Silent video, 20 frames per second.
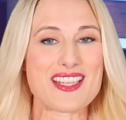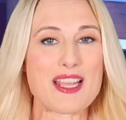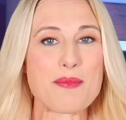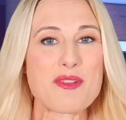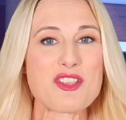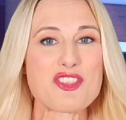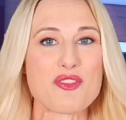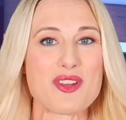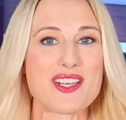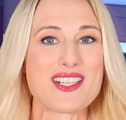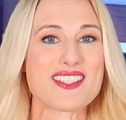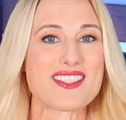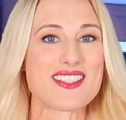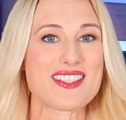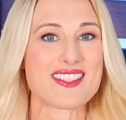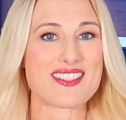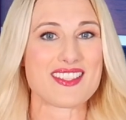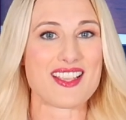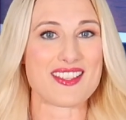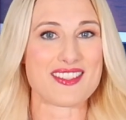demonstrated
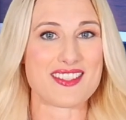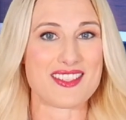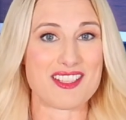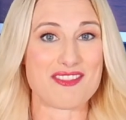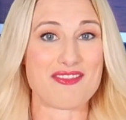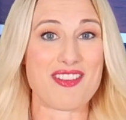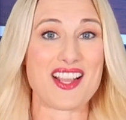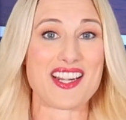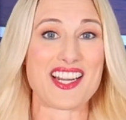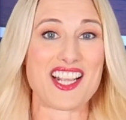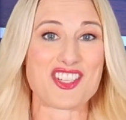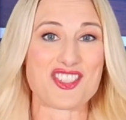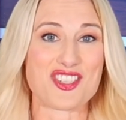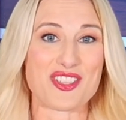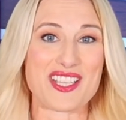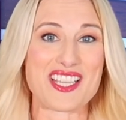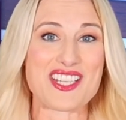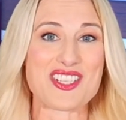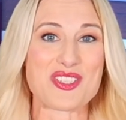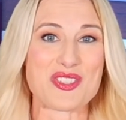success in the
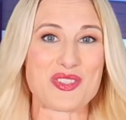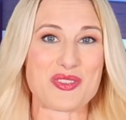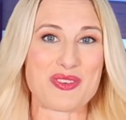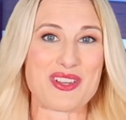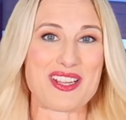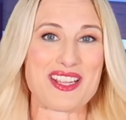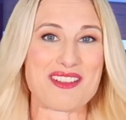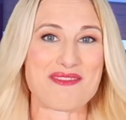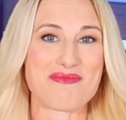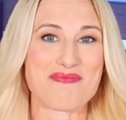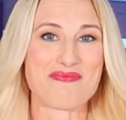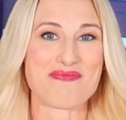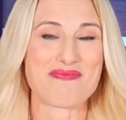financial industry